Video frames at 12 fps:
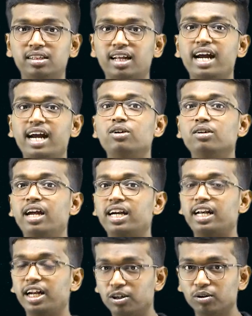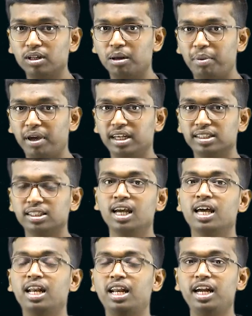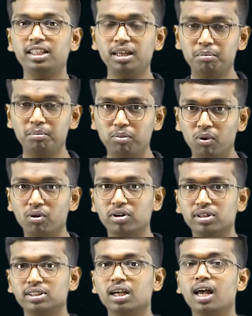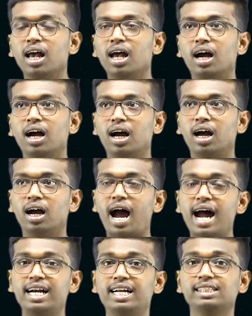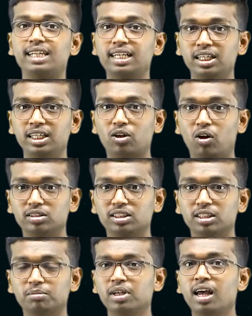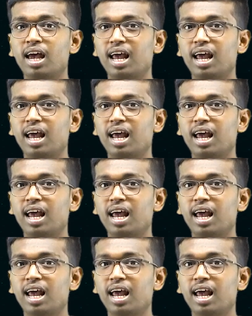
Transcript: Try to get into the pace, read the books, understand the concepts.